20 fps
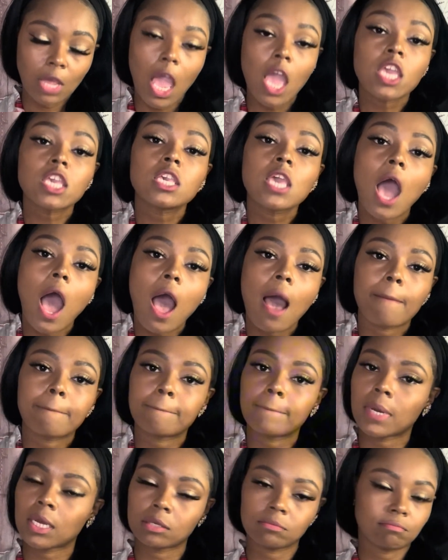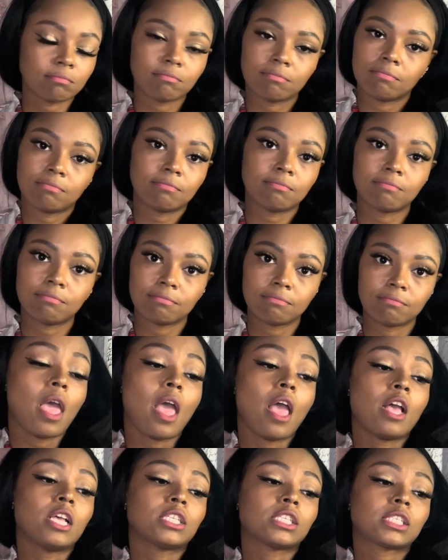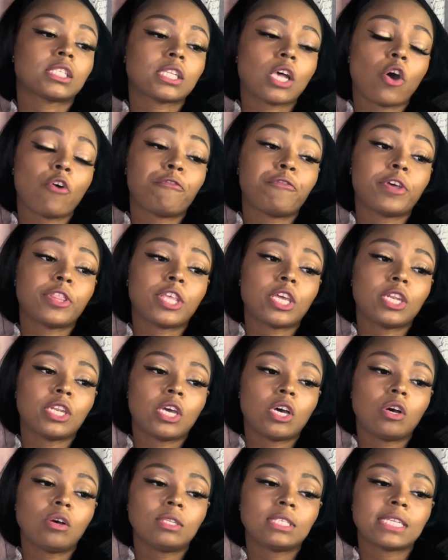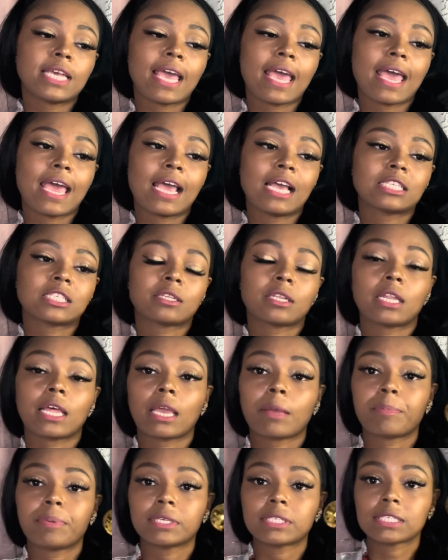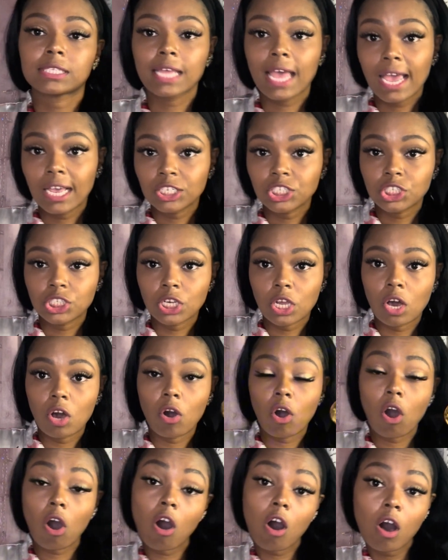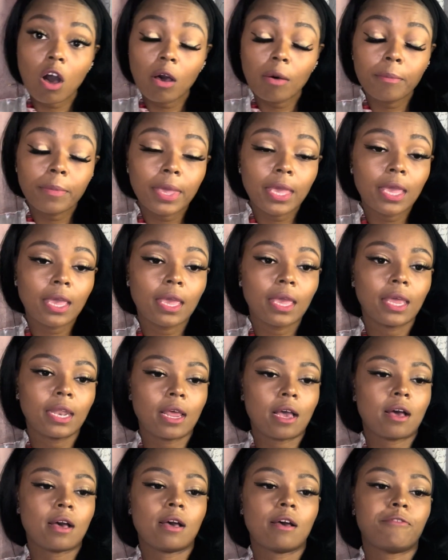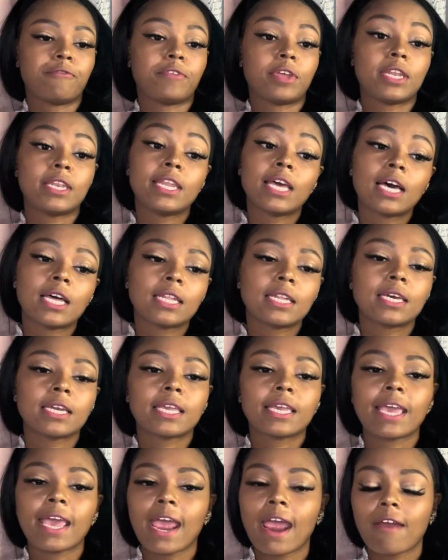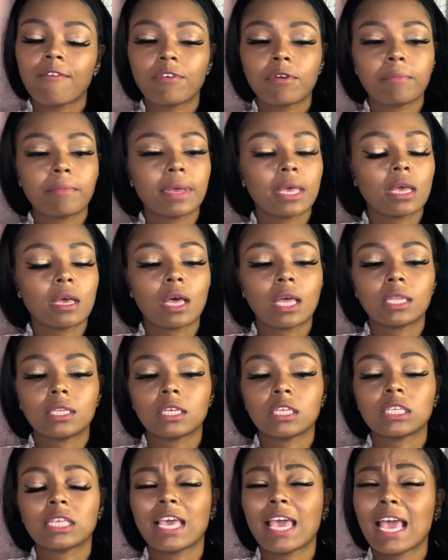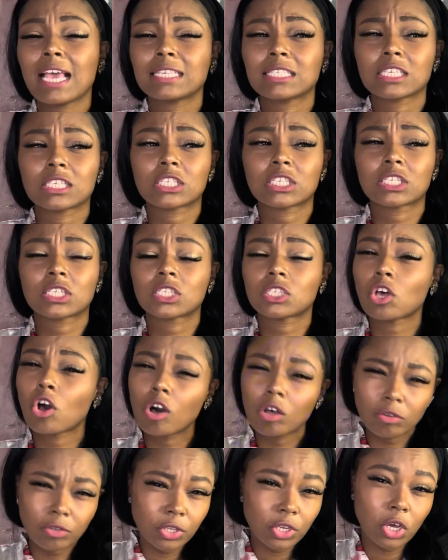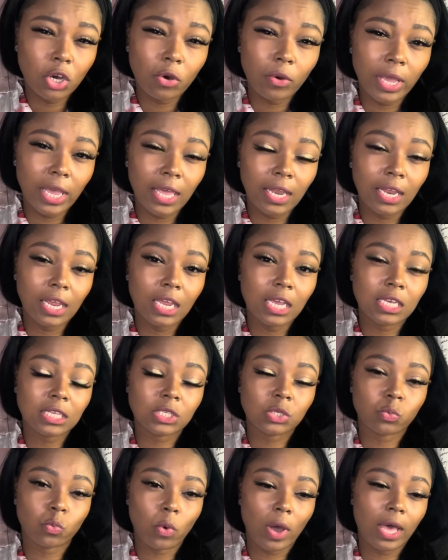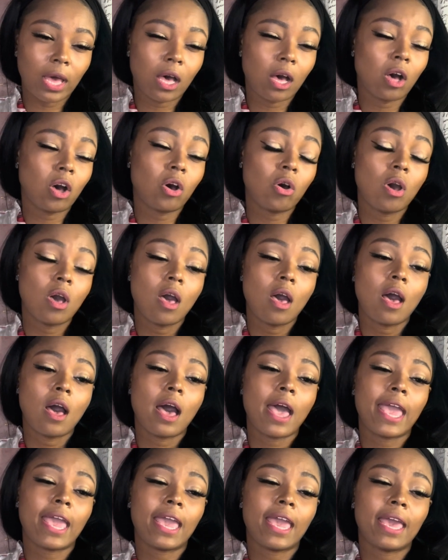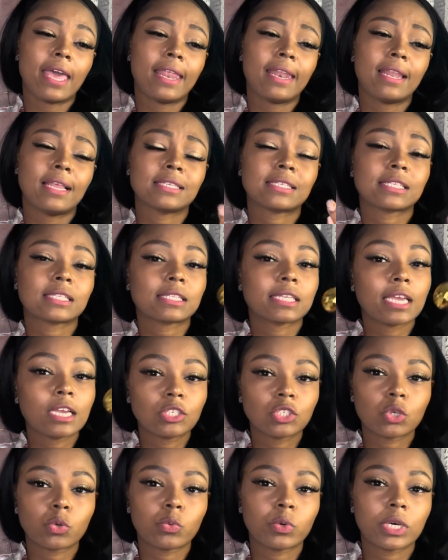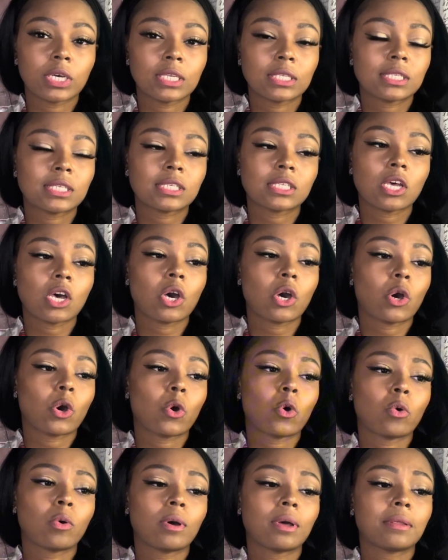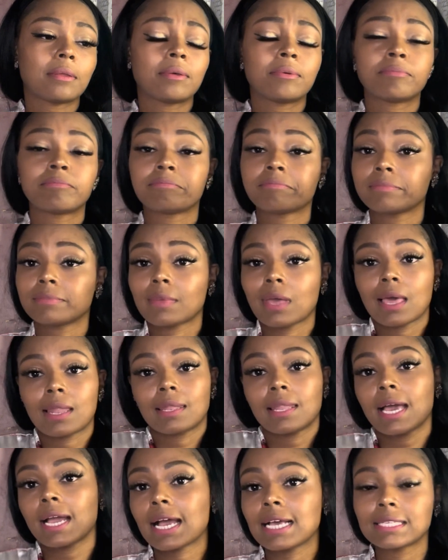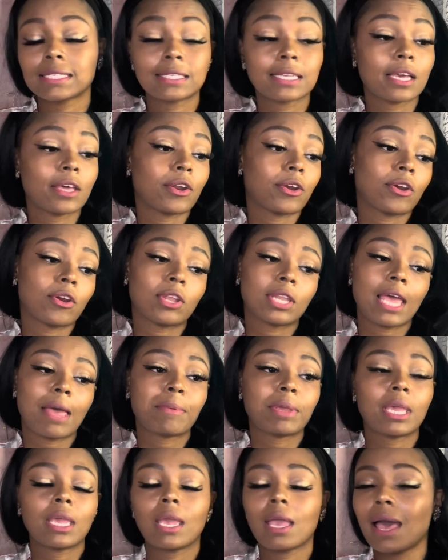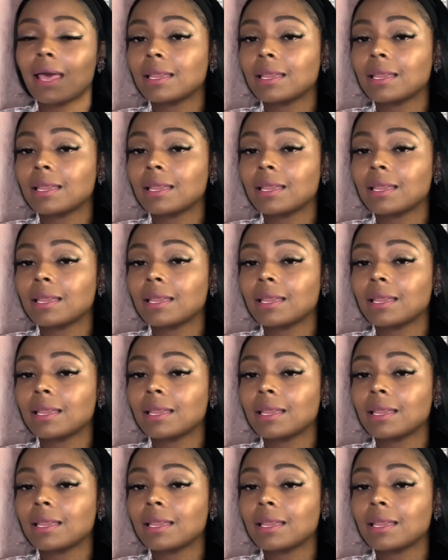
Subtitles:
Yum. So for the notes, it has like pistachio, almond, vanilla, caramel. It has a salt note in it as well, and sandalwood. So like I said earlier, I mean,